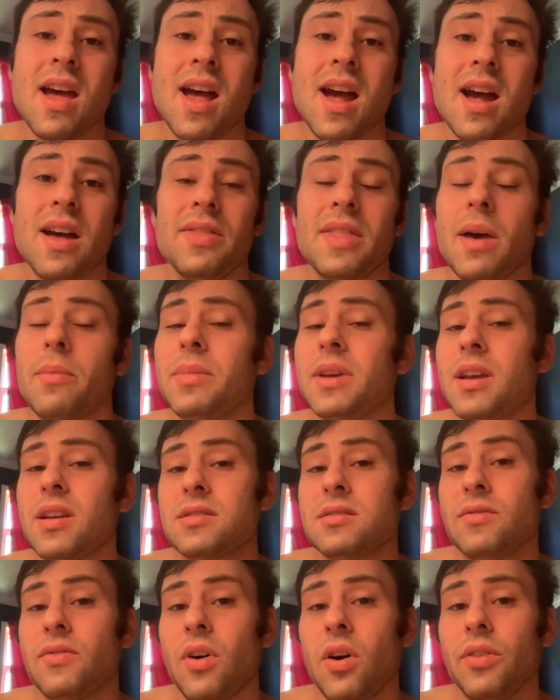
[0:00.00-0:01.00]
and that
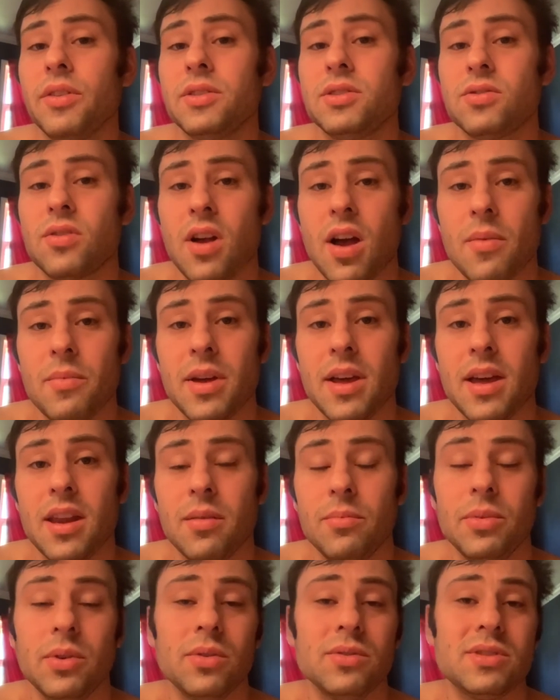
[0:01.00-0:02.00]
because of all the trauma and
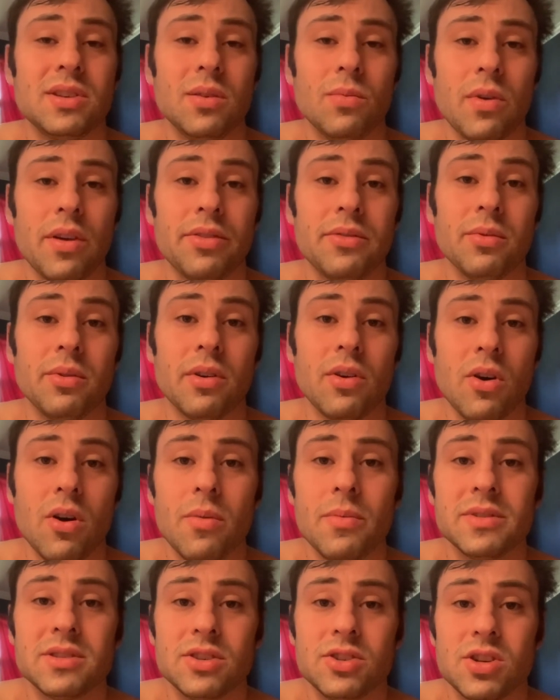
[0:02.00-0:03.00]
abuse he went through at
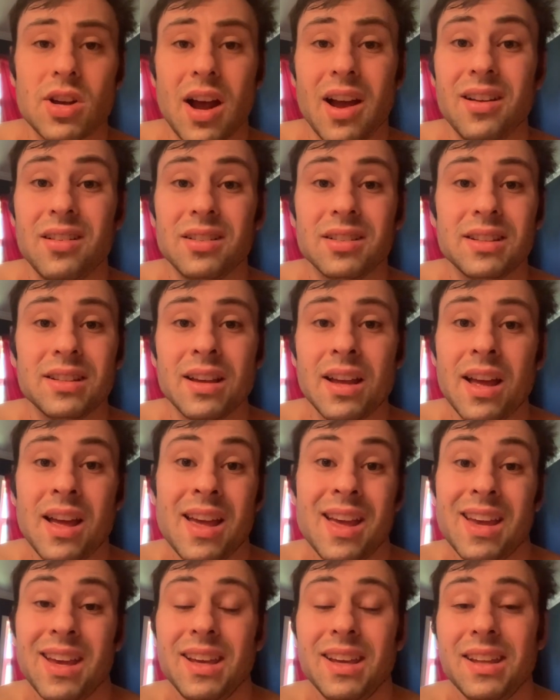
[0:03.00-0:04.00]
home as a child,
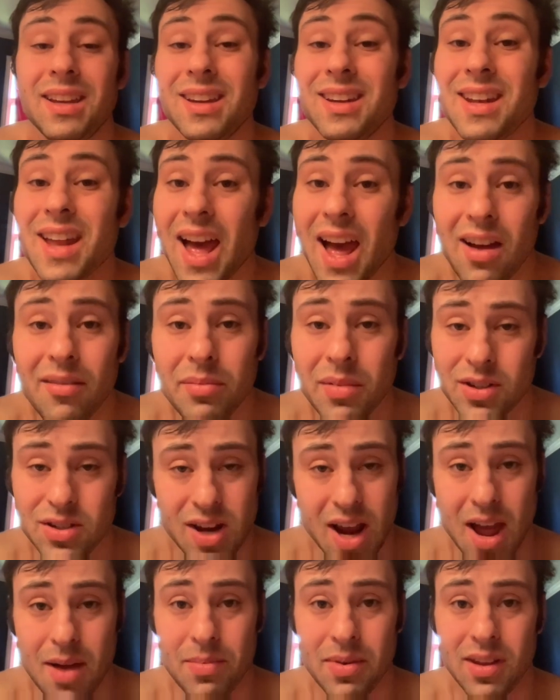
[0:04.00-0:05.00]
he didn't have much
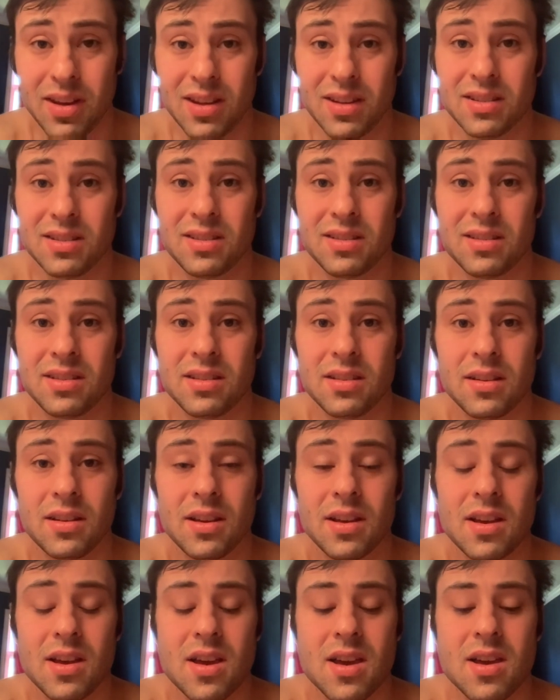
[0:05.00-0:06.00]
happiness.
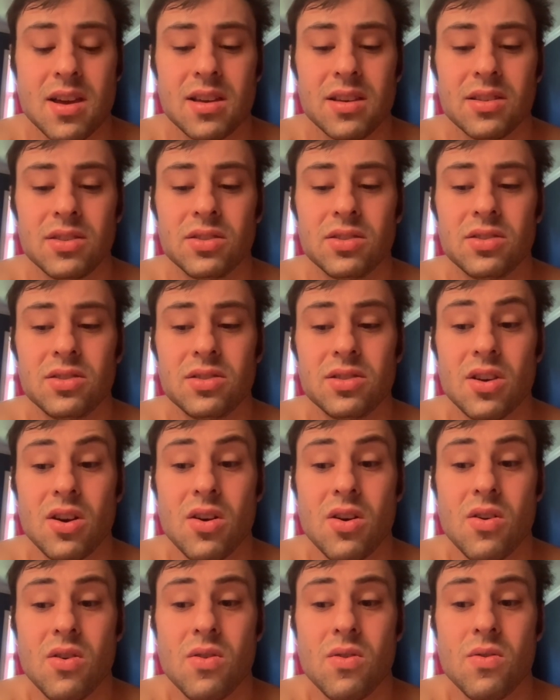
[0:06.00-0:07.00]

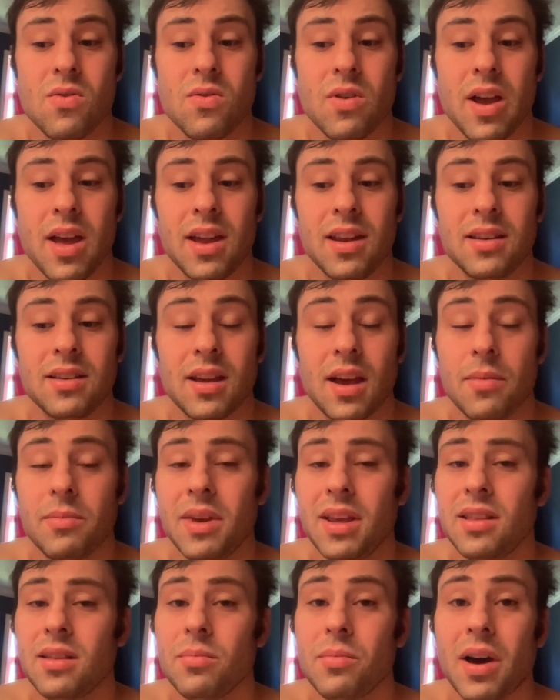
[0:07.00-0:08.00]
So, and I
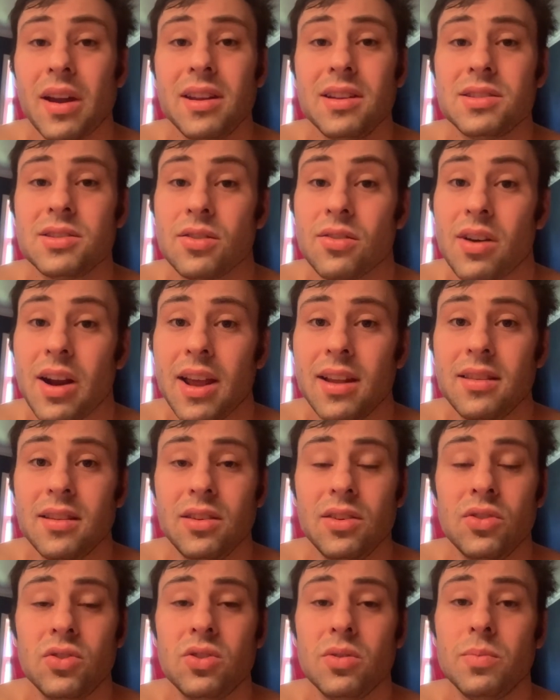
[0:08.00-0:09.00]
mean, the money's great and
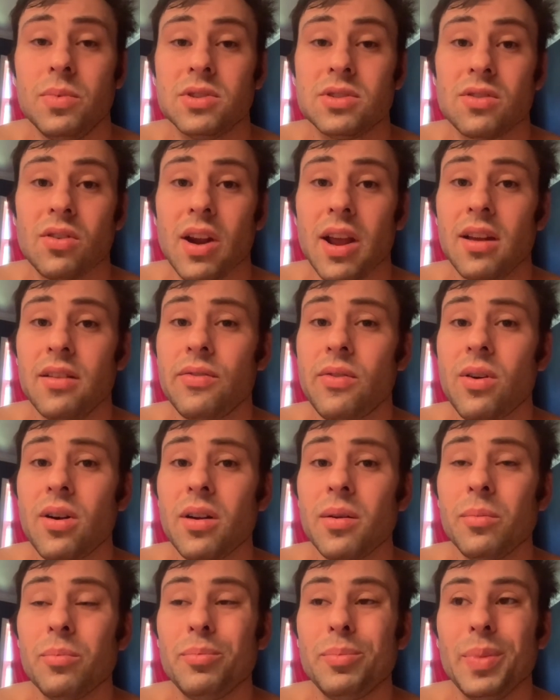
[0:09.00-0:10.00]
the YouTube is great for
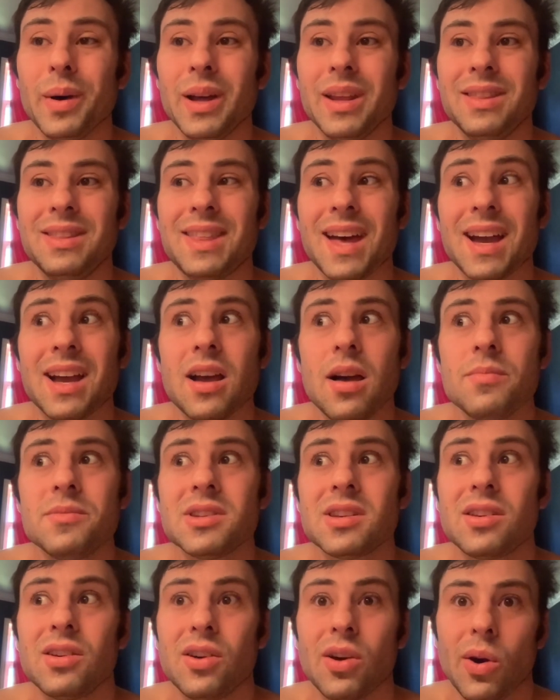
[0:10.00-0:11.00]
him, but that comes
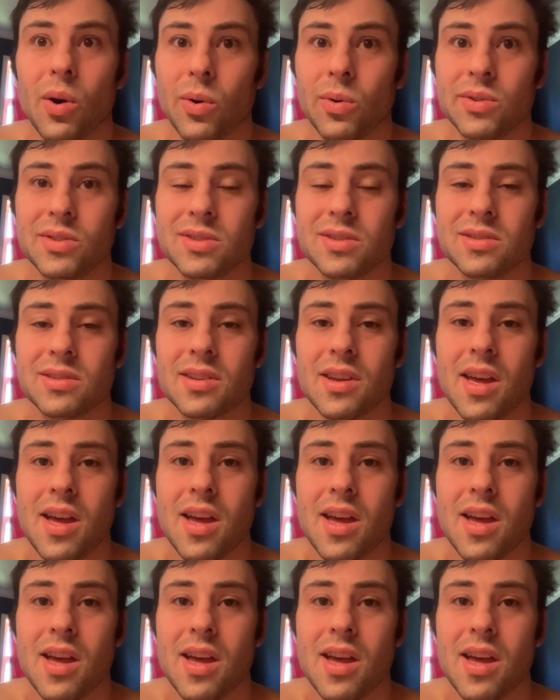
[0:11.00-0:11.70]
and goes.